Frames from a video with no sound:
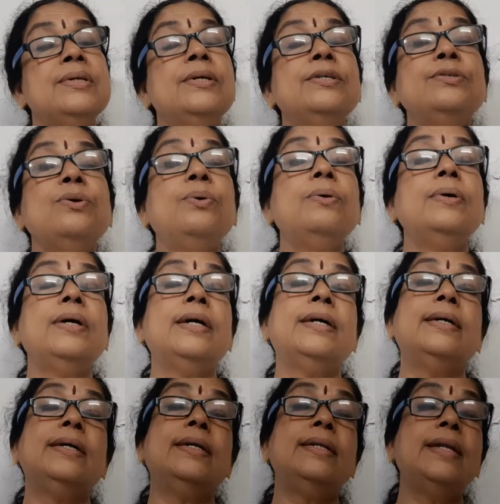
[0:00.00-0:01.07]
So
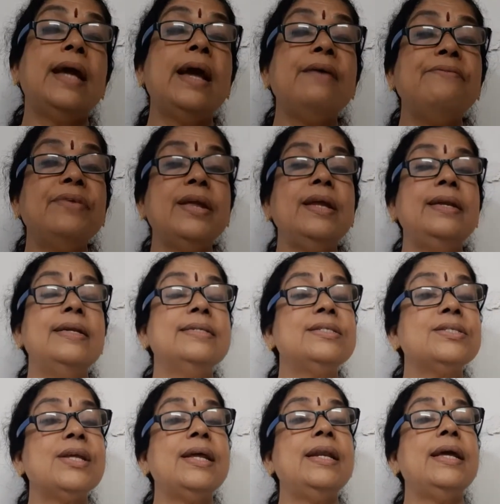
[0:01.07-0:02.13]
in every
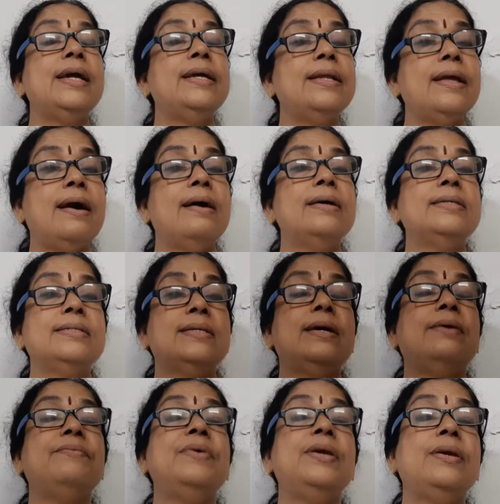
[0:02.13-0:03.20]
industrial areas,
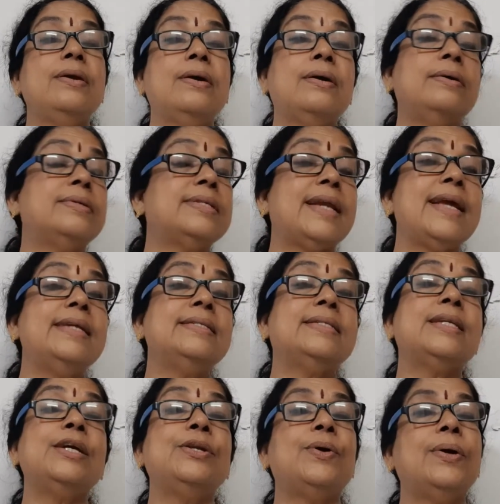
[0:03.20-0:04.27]
trains
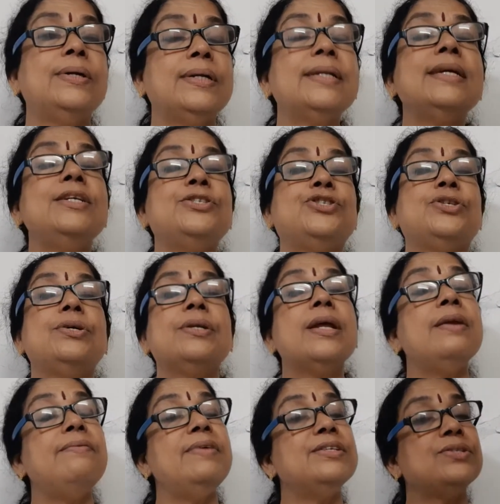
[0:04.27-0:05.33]
cannot reach.
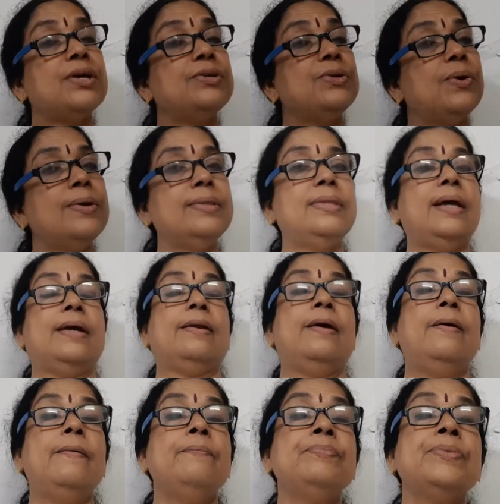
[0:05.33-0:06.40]
Railways are not there.
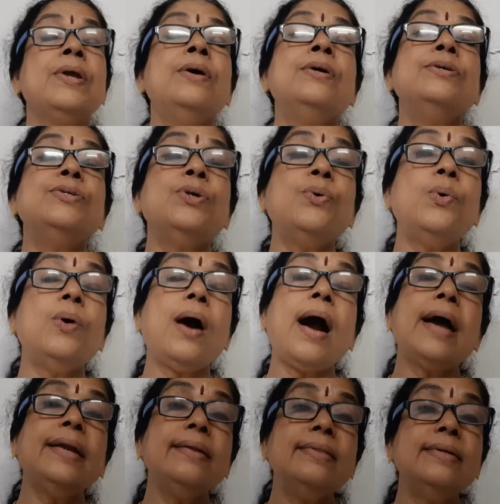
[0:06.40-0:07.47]
So
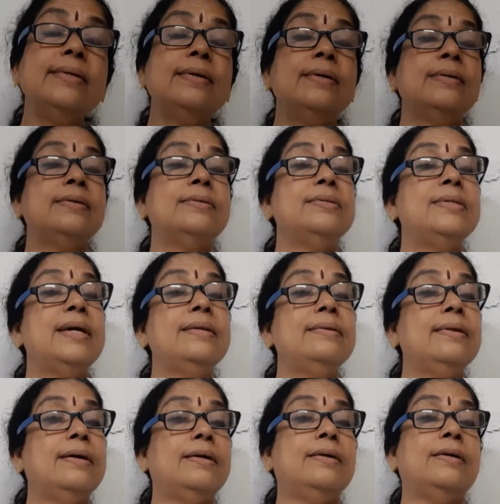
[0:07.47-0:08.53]

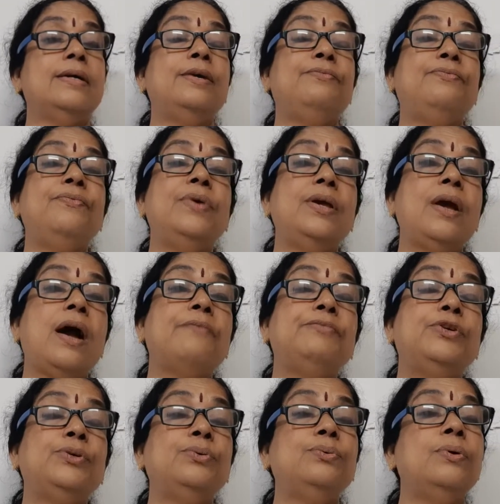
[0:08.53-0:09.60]
if we have
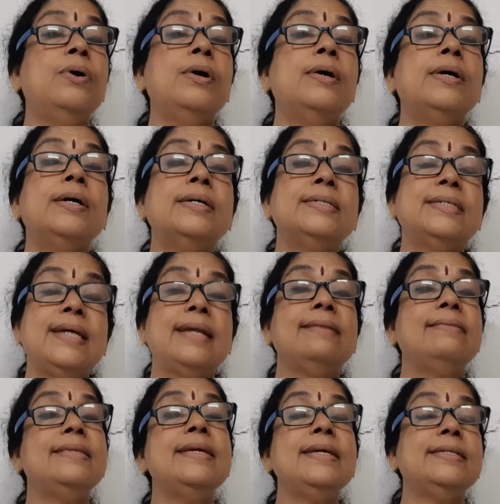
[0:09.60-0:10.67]
to
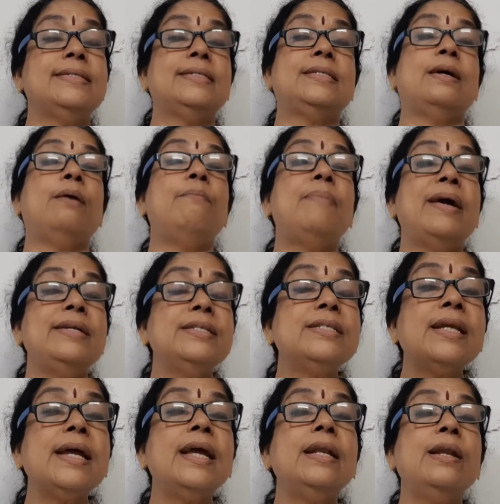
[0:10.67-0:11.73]
send things by
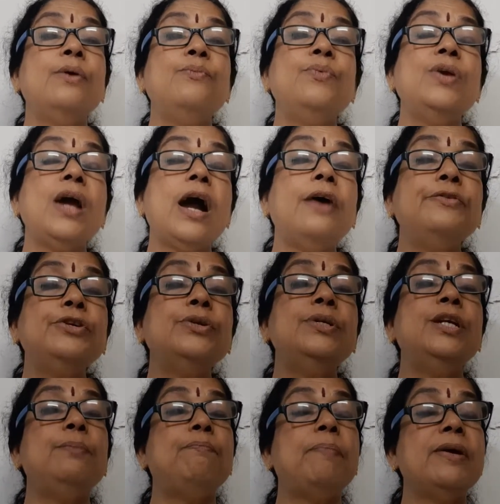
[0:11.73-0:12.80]
train, we have to
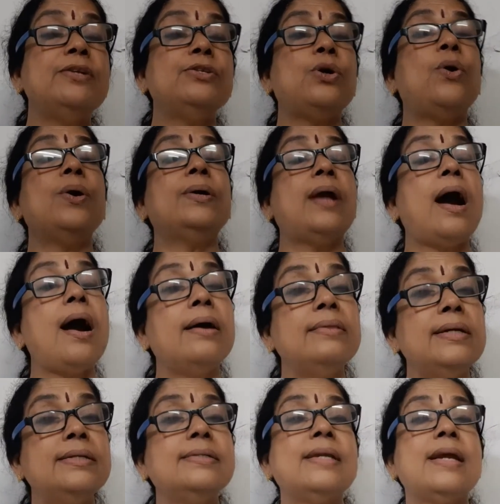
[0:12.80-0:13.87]
depend on other